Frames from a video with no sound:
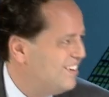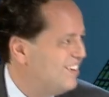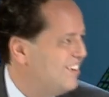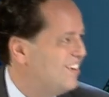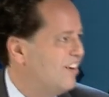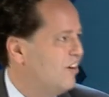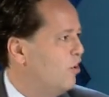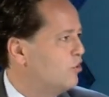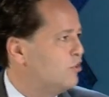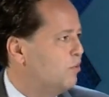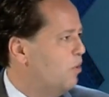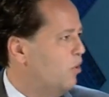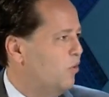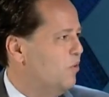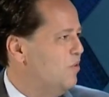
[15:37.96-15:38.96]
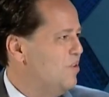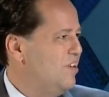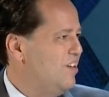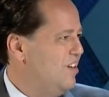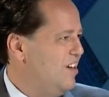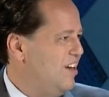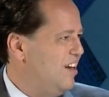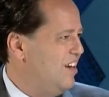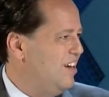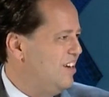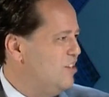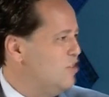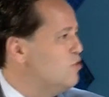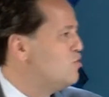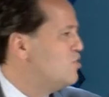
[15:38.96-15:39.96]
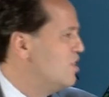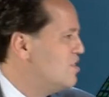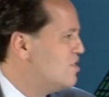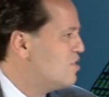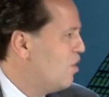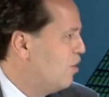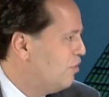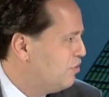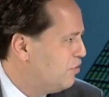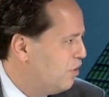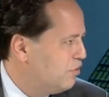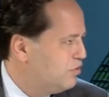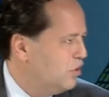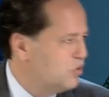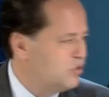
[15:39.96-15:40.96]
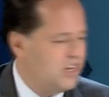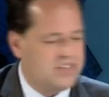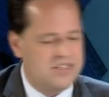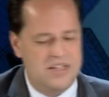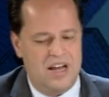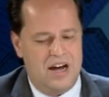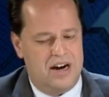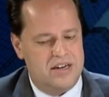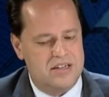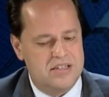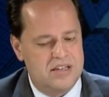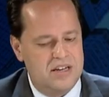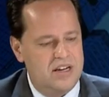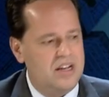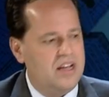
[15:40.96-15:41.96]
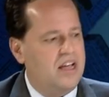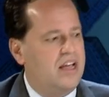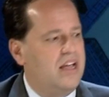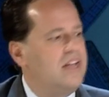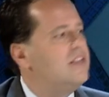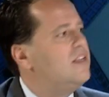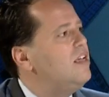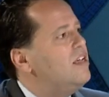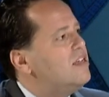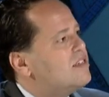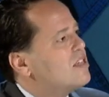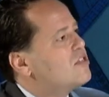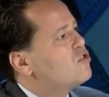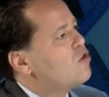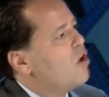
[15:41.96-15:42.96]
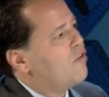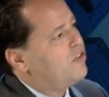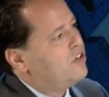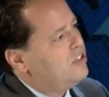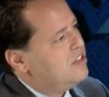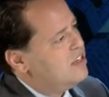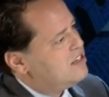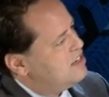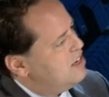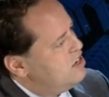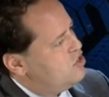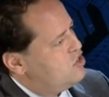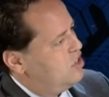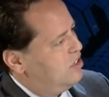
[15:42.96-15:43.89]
laudable uses of those SDRs. It is a sovereign decision.